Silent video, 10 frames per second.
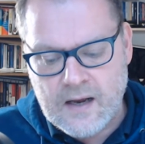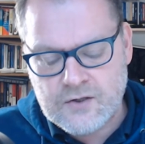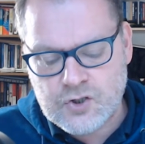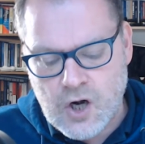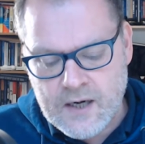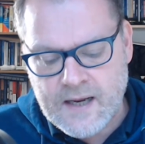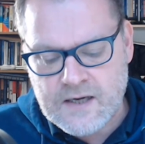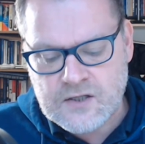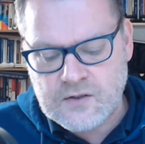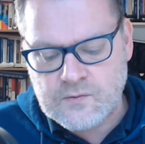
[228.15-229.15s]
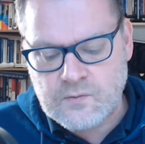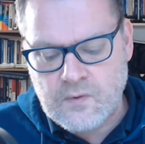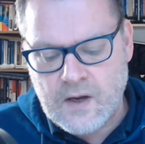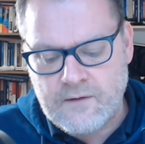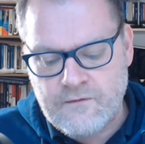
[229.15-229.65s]
try and get
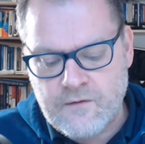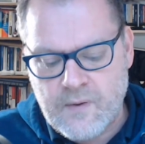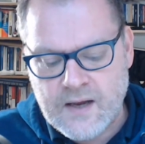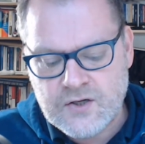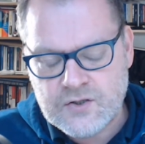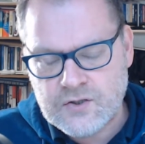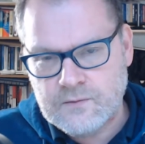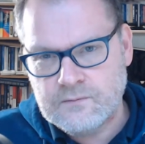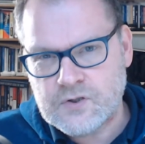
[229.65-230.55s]
some information,